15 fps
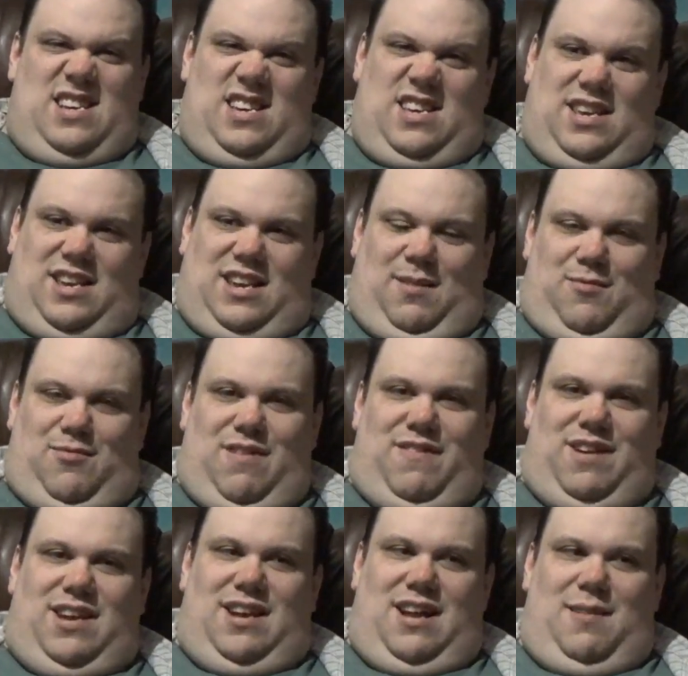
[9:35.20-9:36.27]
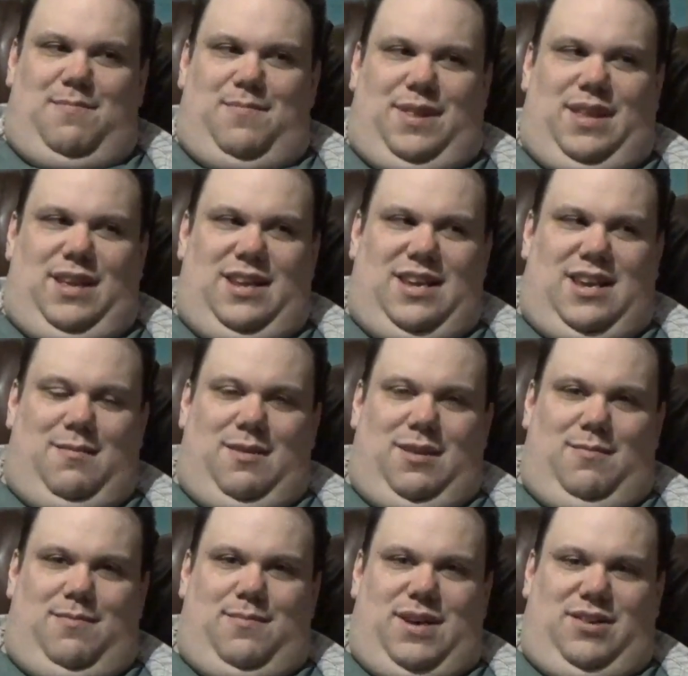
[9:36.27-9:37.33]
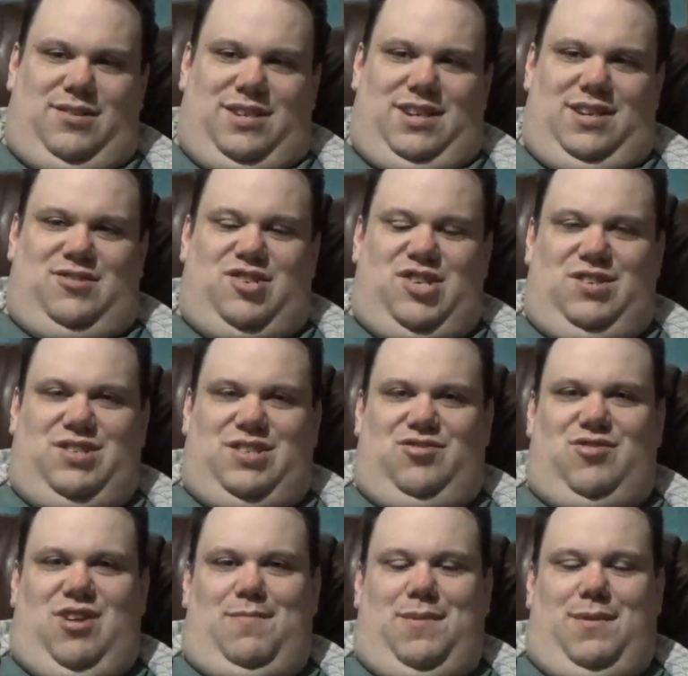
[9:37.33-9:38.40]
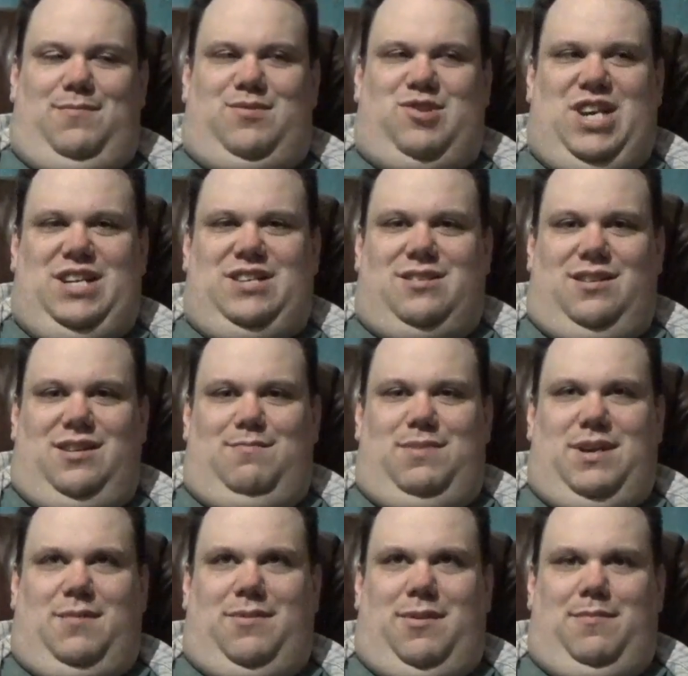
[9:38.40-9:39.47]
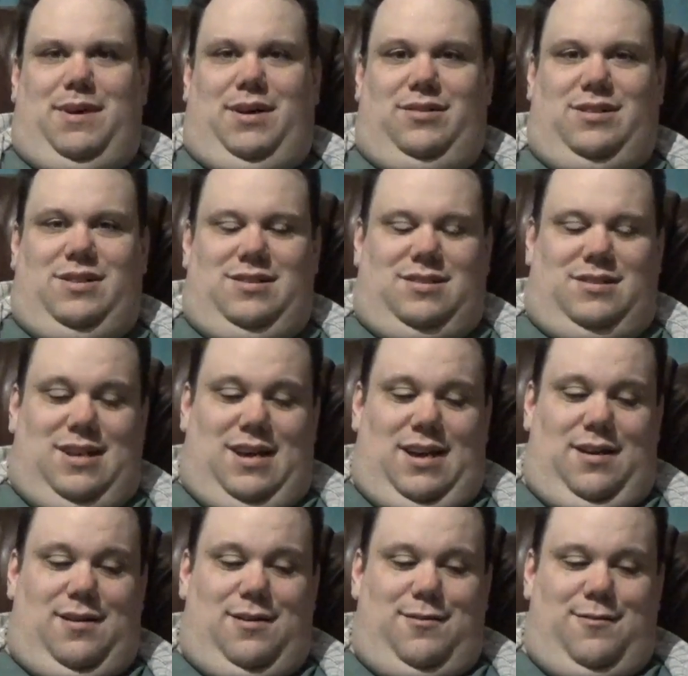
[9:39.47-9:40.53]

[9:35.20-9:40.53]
he kept revving it up, and then he came to the belt, and he chose to drop the chainsaw and pick up the belt instead.